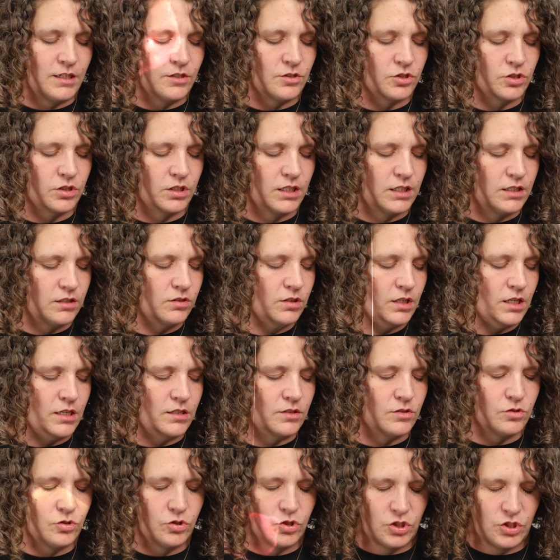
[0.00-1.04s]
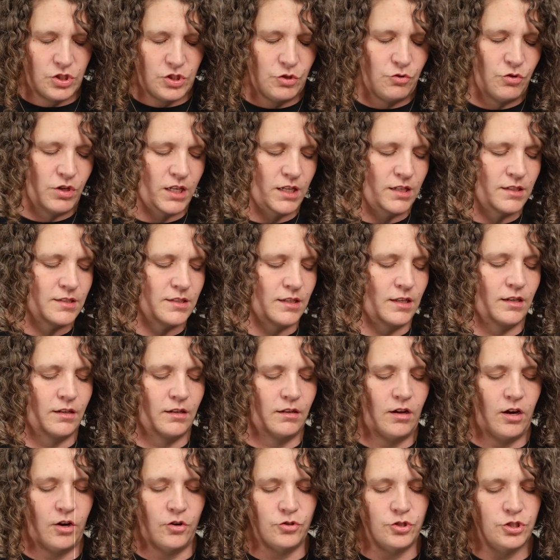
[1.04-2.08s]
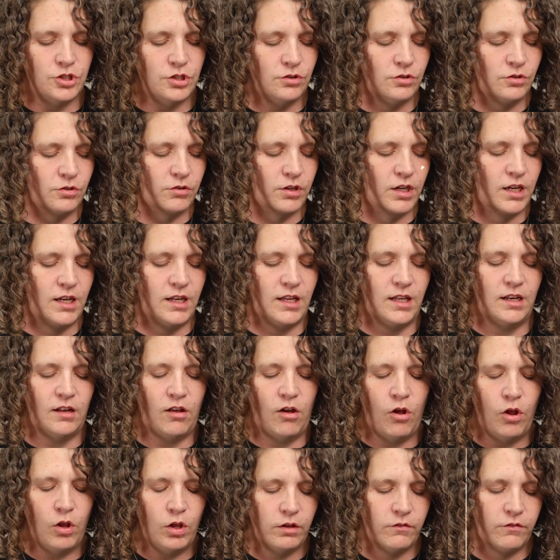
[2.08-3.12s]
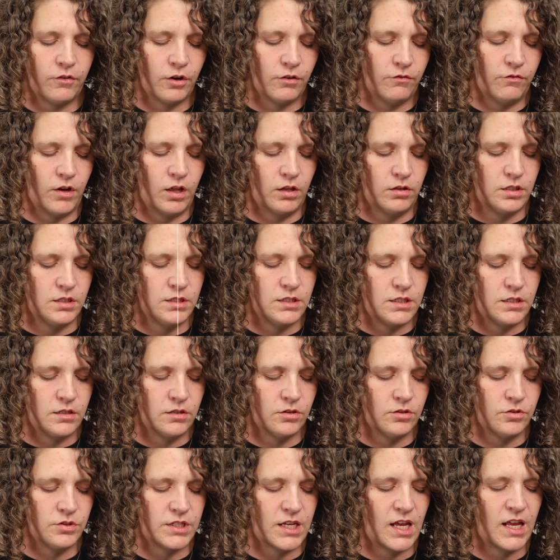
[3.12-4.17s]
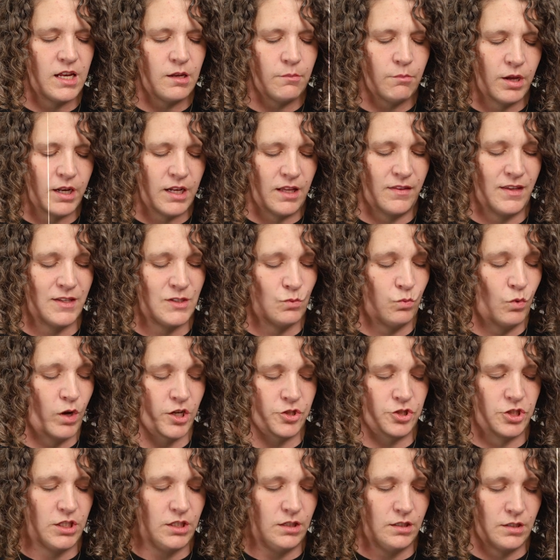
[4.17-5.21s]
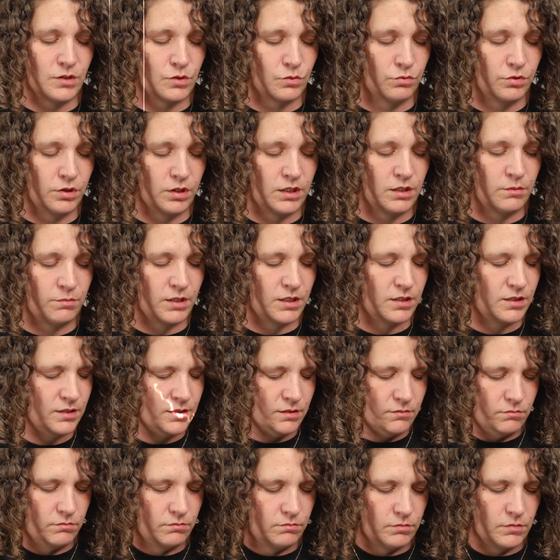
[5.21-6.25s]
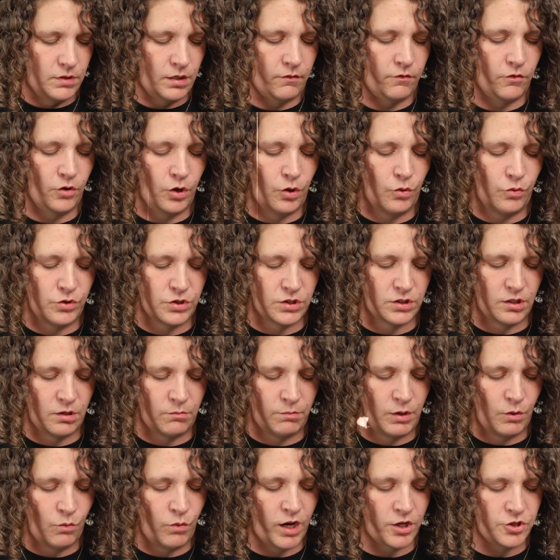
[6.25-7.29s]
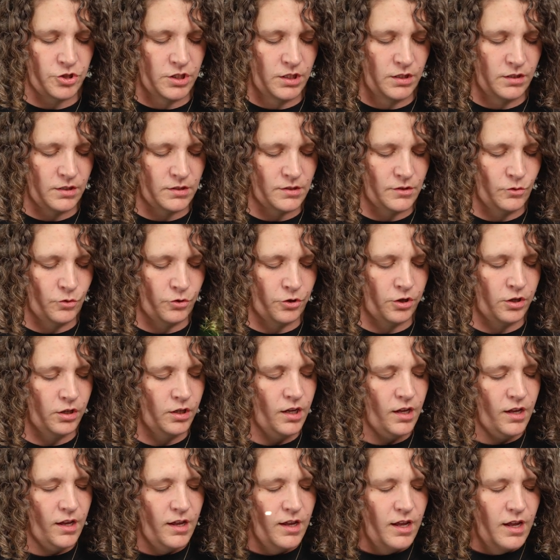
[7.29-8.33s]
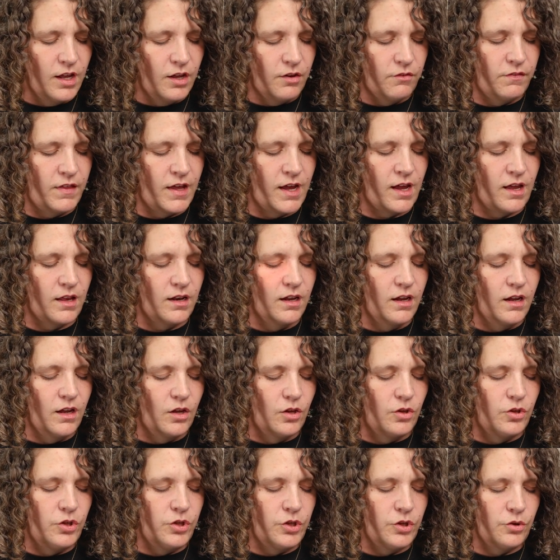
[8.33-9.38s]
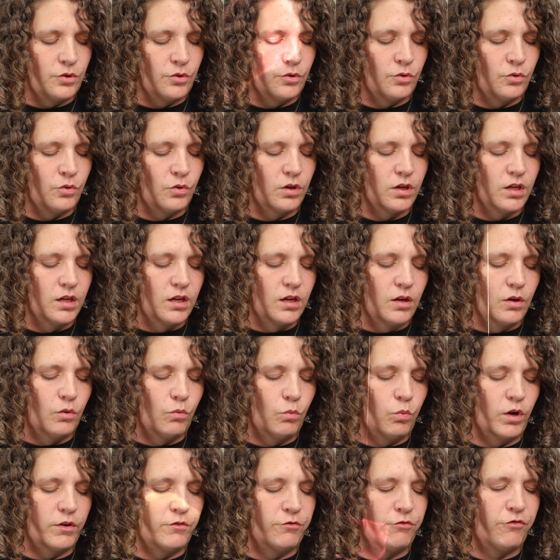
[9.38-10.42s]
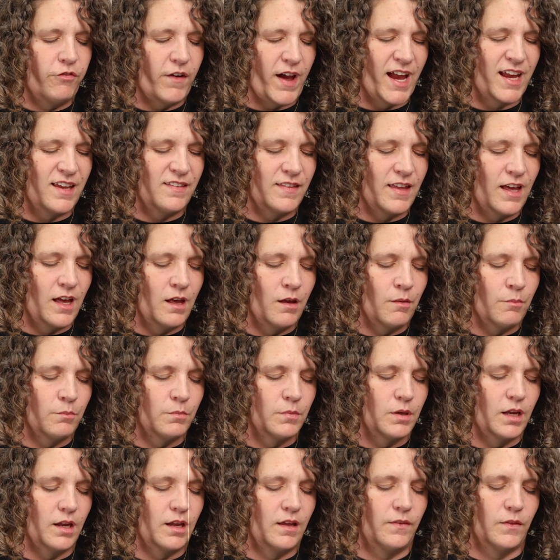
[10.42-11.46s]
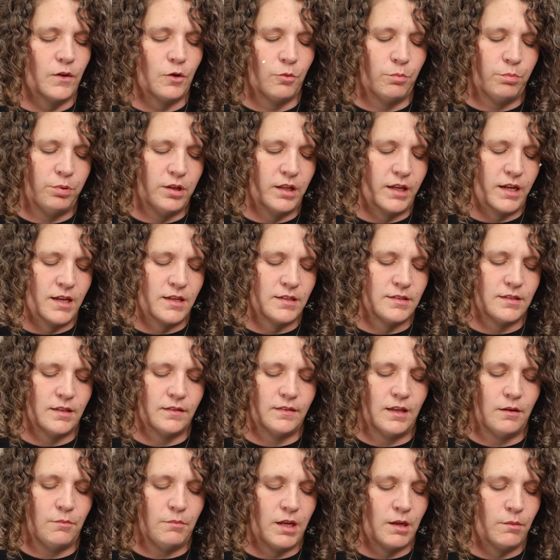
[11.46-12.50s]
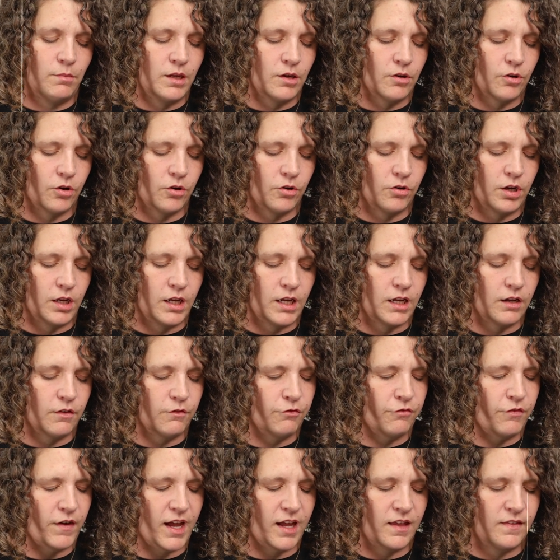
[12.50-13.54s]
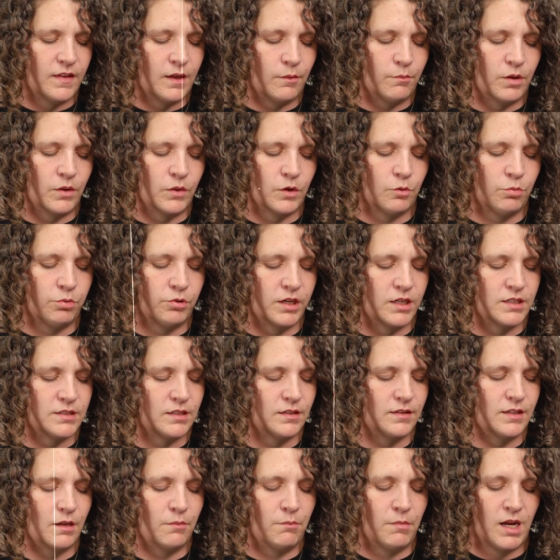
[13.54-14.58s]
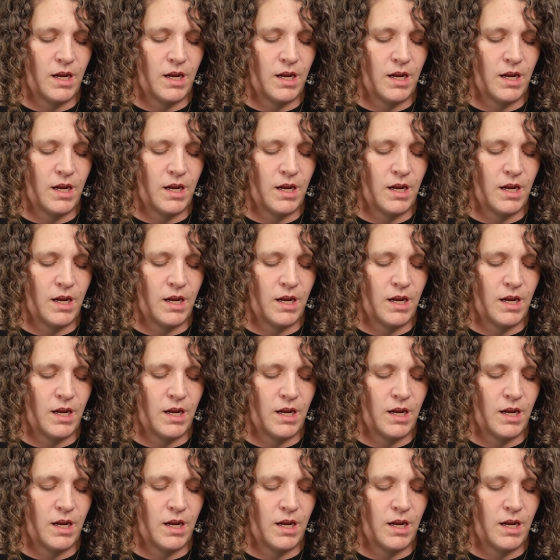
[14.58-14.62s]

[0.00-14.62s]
these these students and our children and all of our volunteers, anybody that's watching this, really, because you never know who's going to be watching this, Lord, that you would find them in their place that they may be hurting, find them in their place that they